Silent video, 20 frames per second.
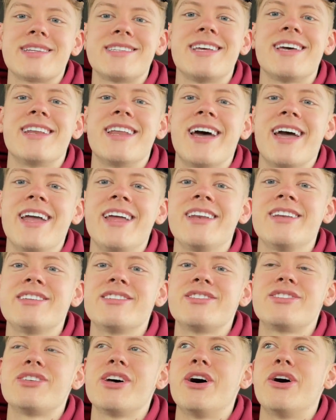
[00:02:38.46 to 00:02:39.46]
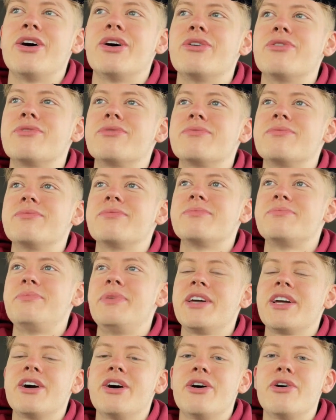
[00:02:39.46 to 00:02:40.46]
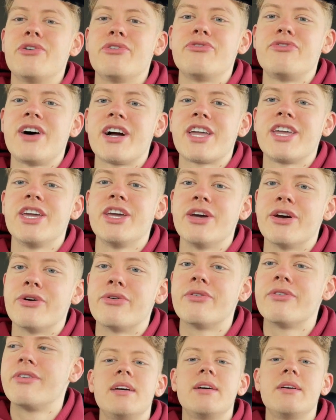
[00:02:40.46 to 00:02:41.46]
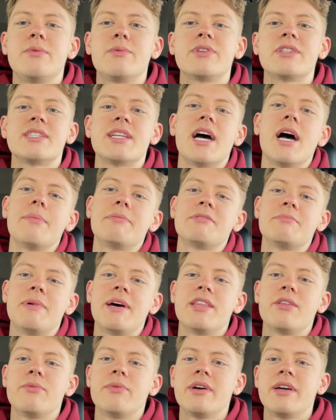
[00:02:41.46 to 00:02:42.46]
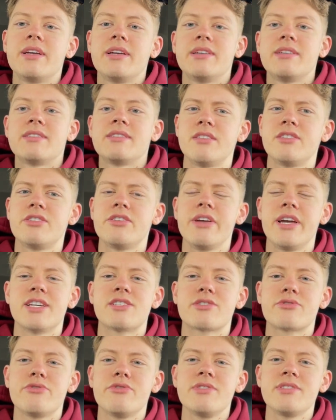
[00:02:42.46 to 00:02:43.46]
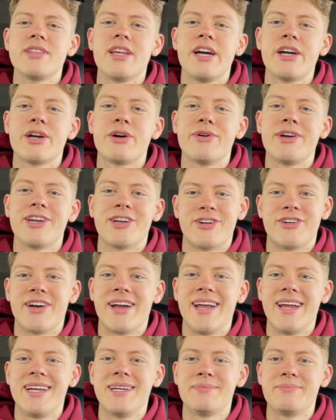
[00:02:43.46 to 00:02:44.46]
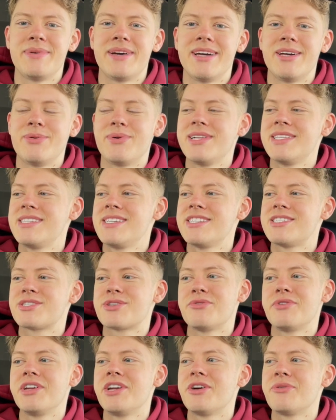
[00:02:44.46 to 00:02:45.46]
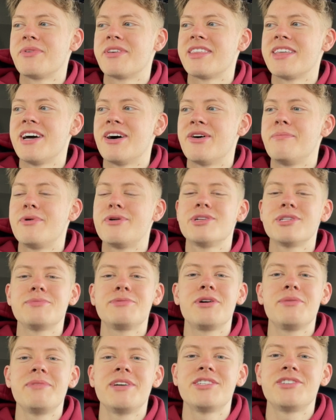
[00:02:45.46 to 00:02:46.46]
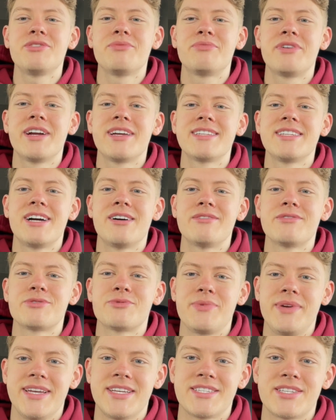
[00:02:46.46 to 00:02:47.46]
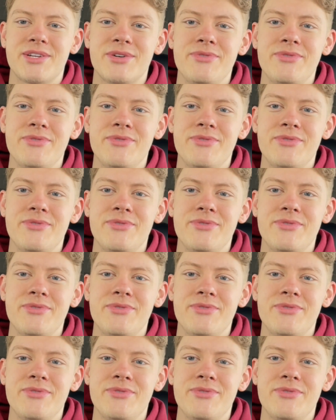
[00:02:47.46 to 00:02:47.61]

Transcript: tonight. So big ol' fuck you. We're stopped, by the way. So yeah, school's not going great, but what's a school year without multiple mental breakdowns weeks in a